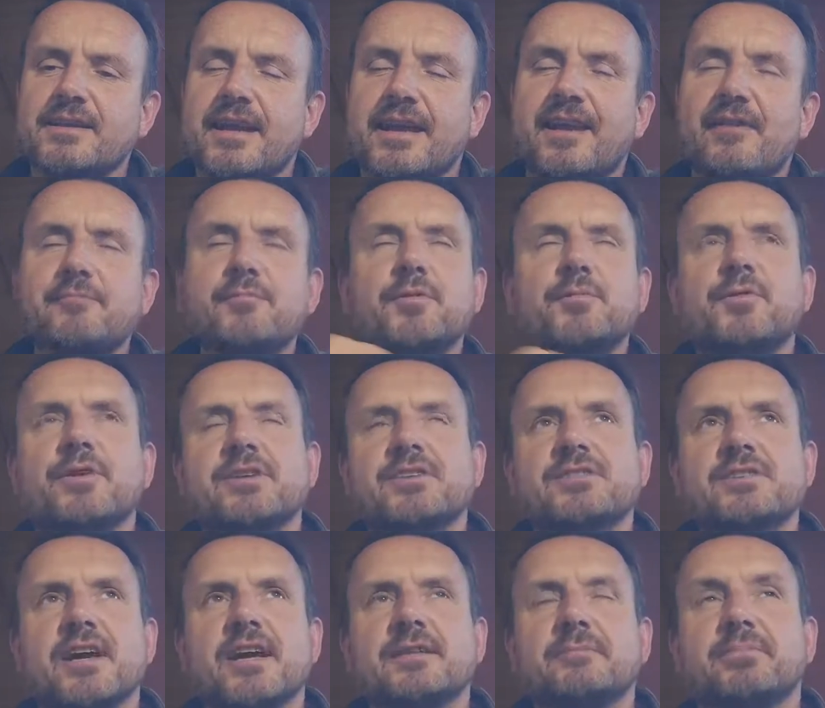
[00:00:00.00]
can't remember what he
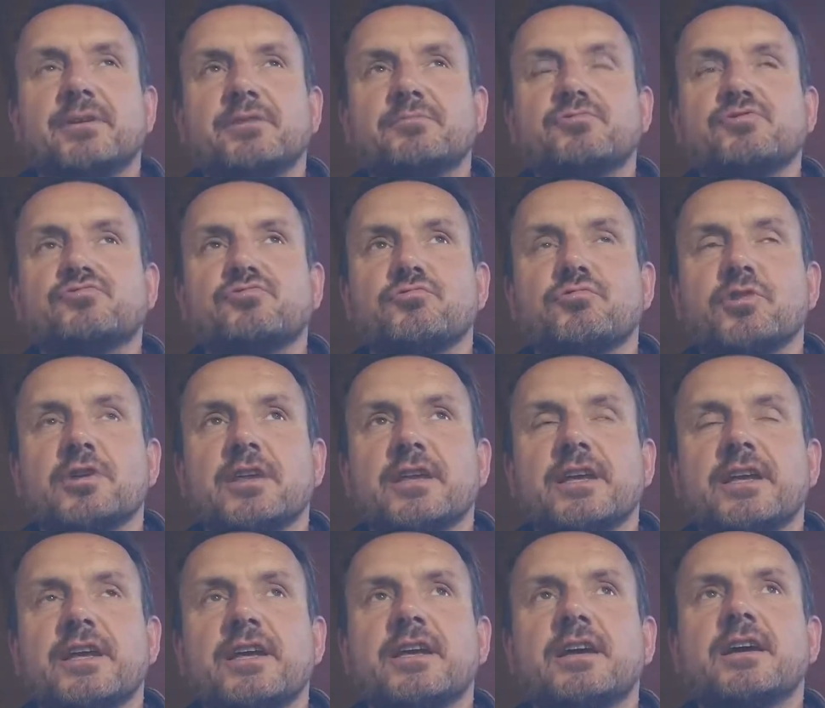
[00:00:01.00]
said, but it was
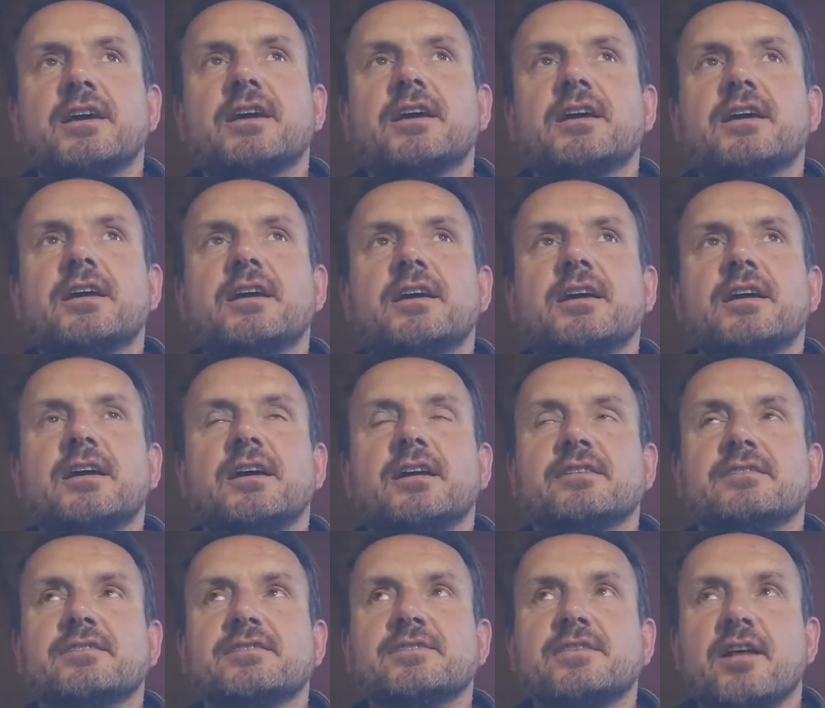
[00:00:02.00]
really
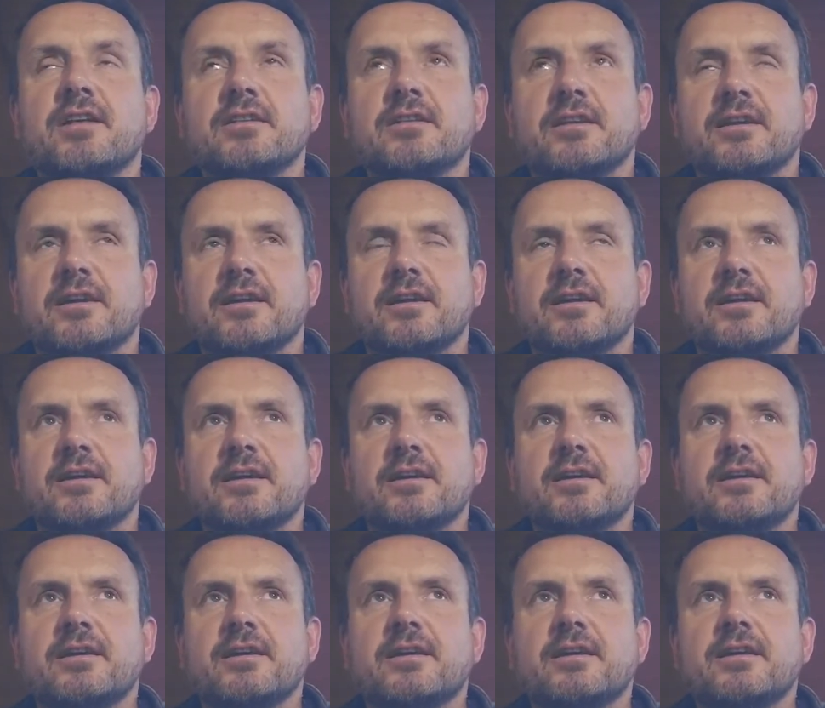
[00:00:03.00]
insulting.
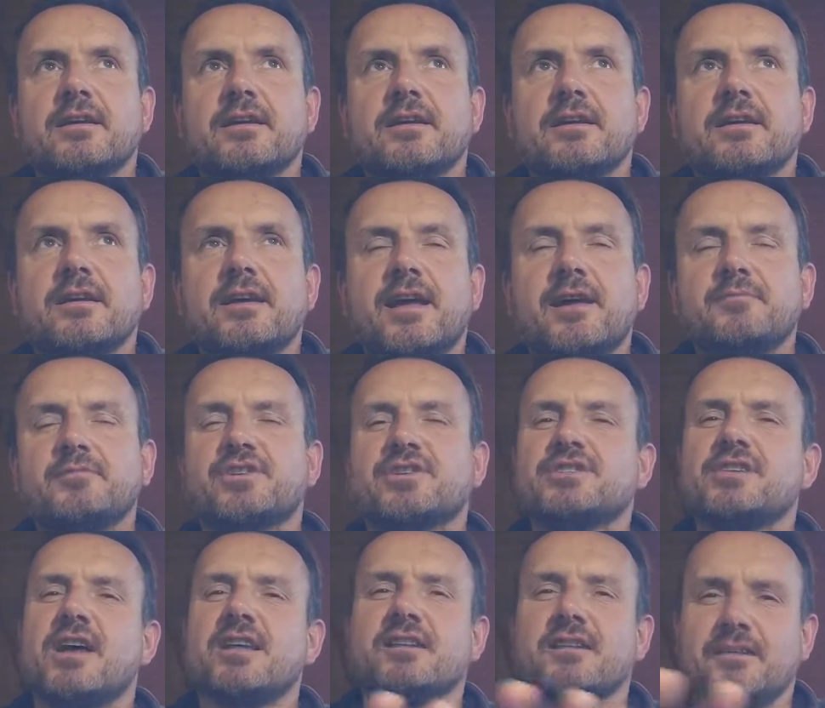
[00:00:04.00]
It was
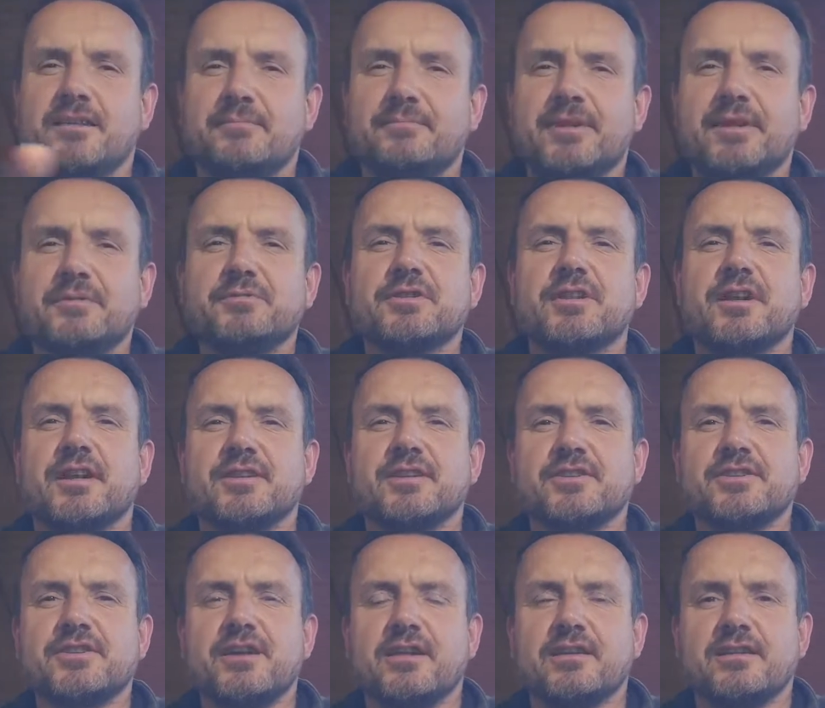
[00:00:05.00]
subtle, but it was like
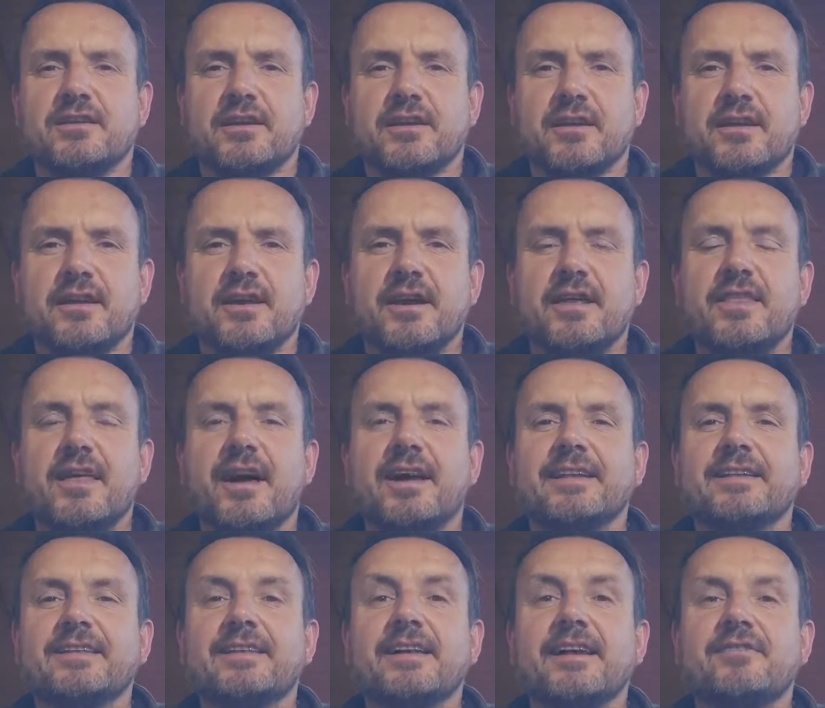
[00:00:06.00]
insulting, and I
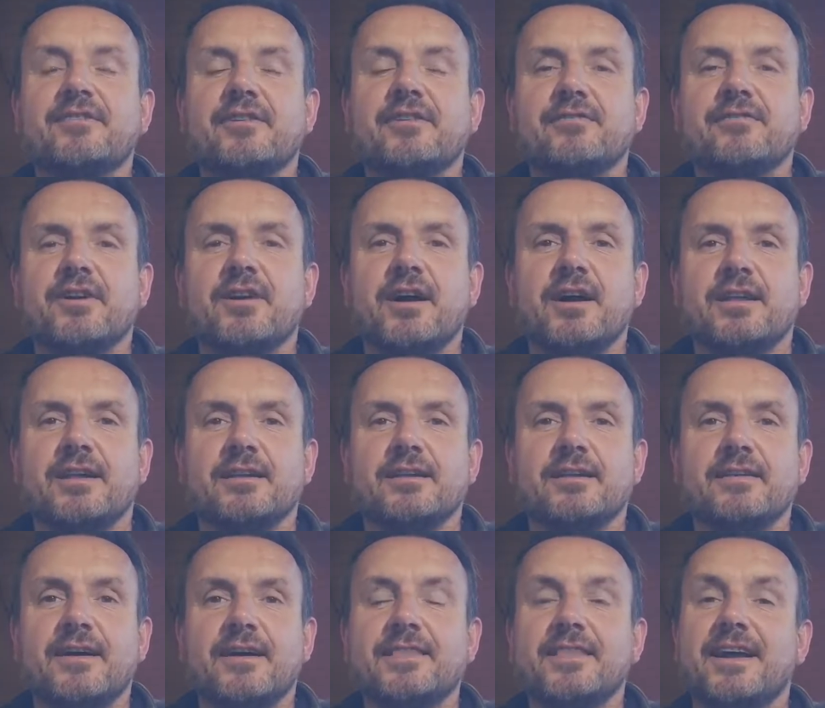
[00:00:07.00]
never forgot it.
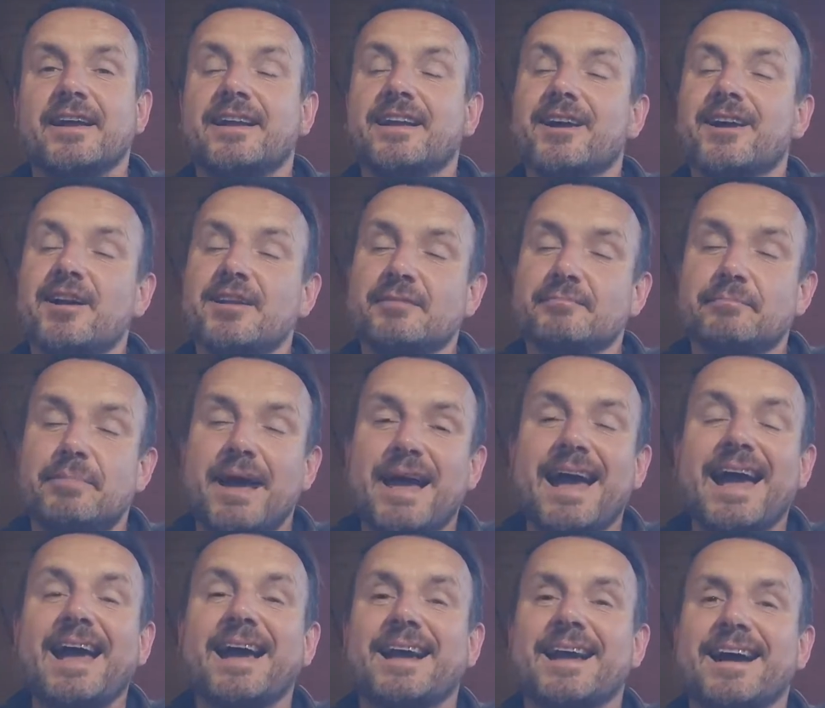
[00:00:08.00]
And I got him
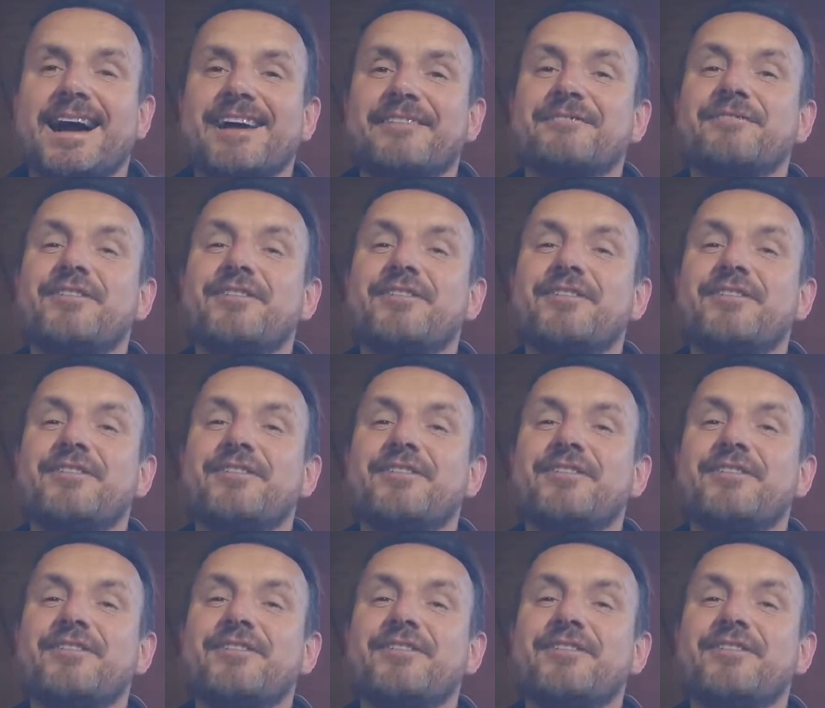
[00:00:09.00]
back. I